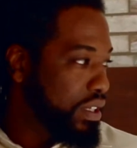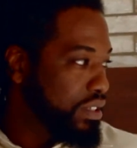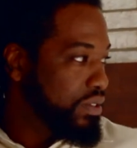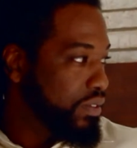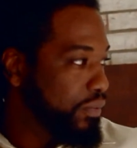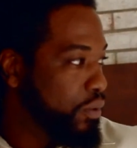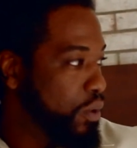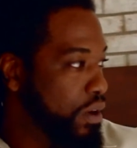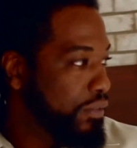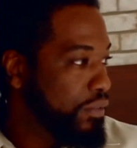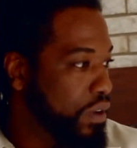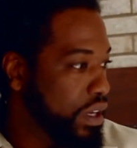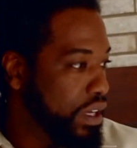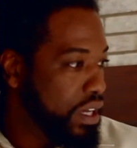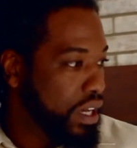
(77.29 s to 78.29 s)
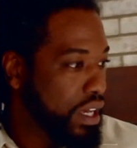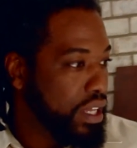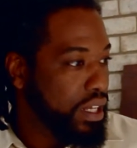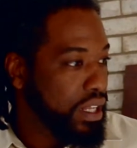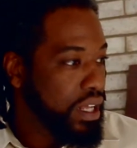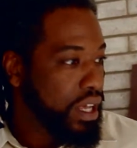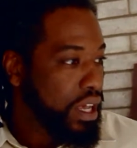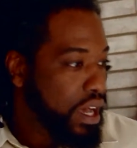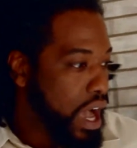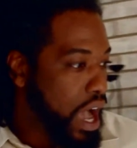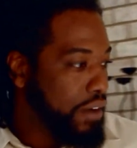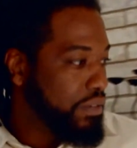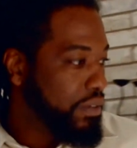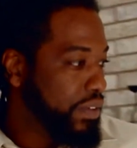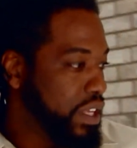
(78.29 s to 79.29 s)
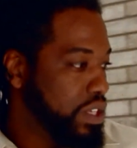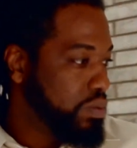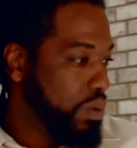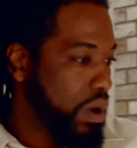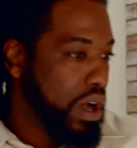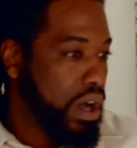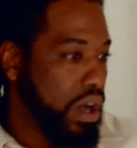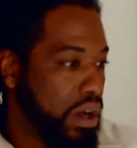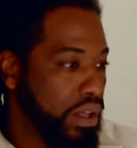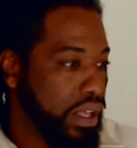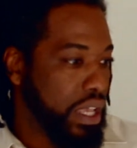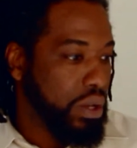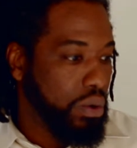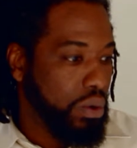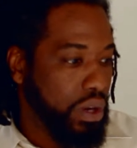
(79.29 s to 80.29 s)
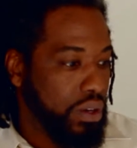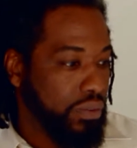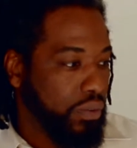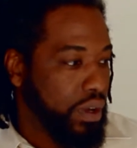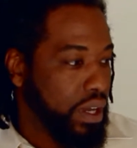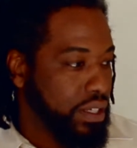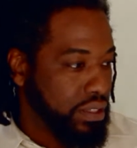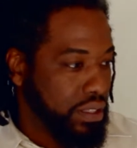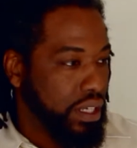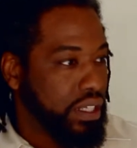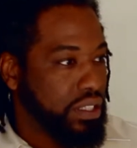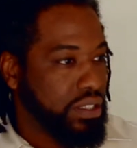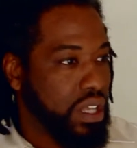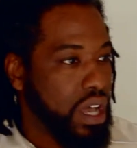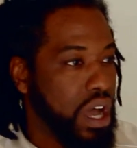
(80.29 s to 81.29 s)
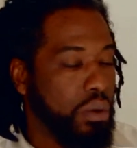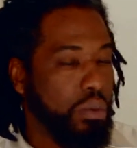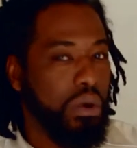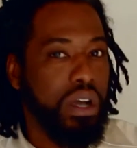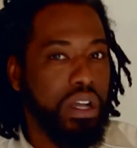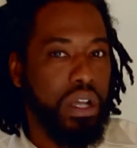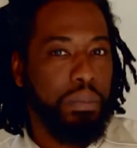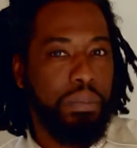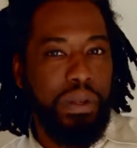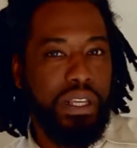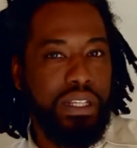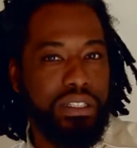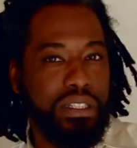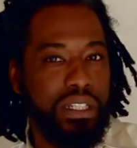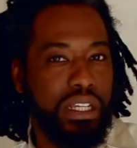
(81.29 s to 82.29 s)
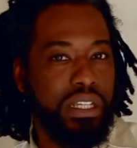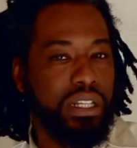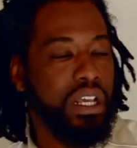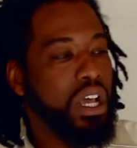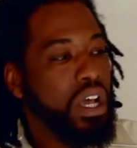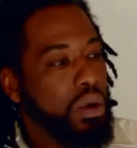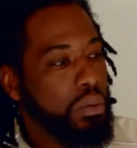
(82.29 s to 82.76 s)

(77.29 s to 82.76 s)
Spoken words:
It's a 4-foot cut off of each wall in order for us to install one complete sheet